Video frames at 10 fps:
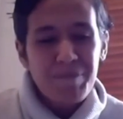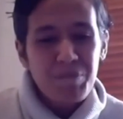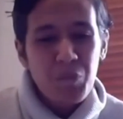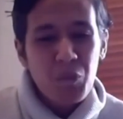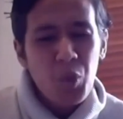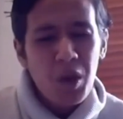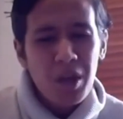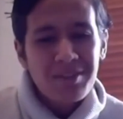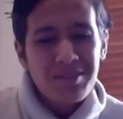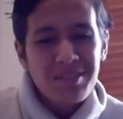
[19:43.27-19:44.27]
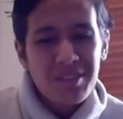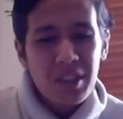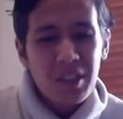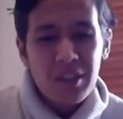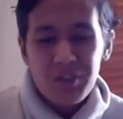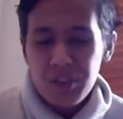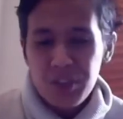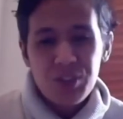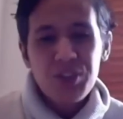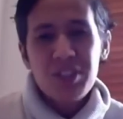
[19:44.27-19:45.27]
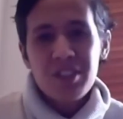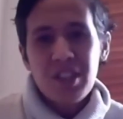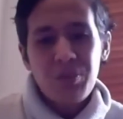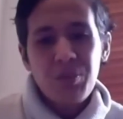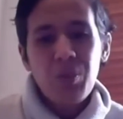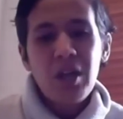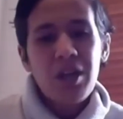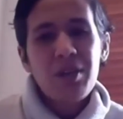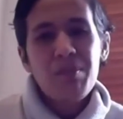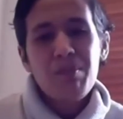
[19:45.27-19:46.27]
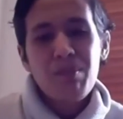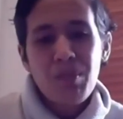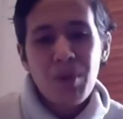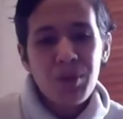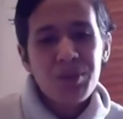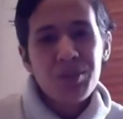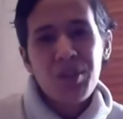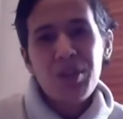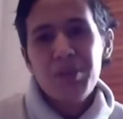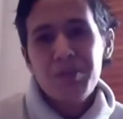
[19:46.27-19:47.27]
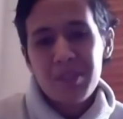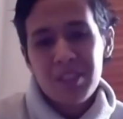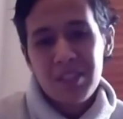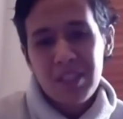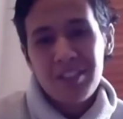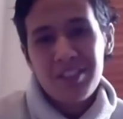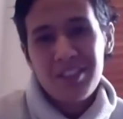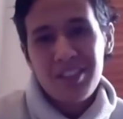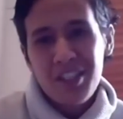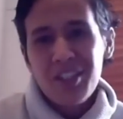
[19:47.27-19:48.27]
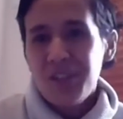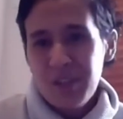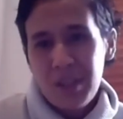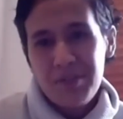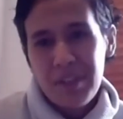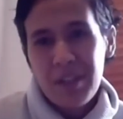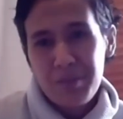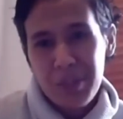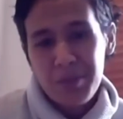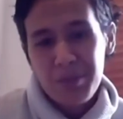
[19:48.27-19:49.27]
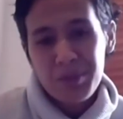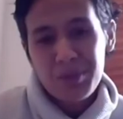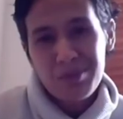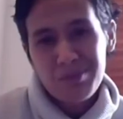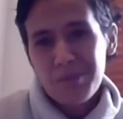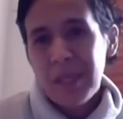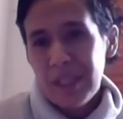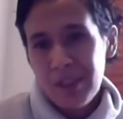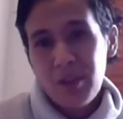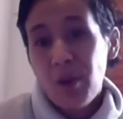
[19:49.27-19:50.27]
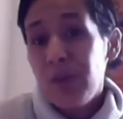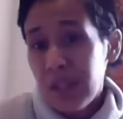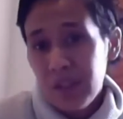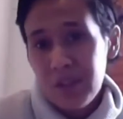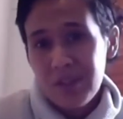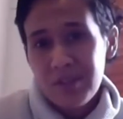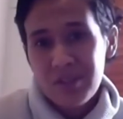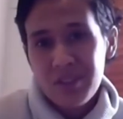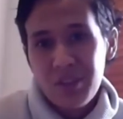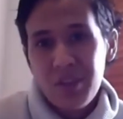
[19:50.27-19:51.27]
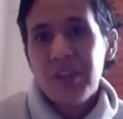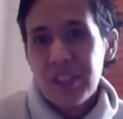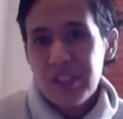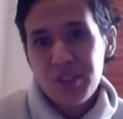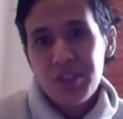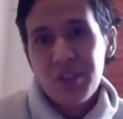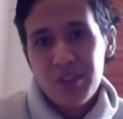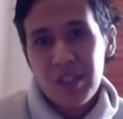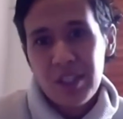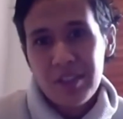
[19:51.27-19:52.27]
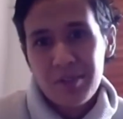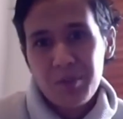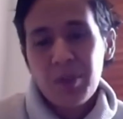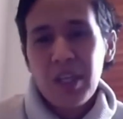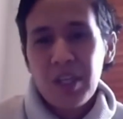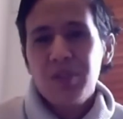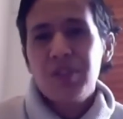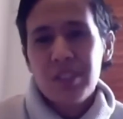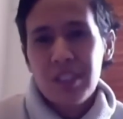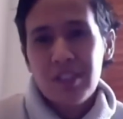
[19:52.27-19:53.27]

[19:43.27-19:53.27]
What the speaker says: What, to you yourself, what are the most common mistakes you have found people making on their journey online? What have you seen?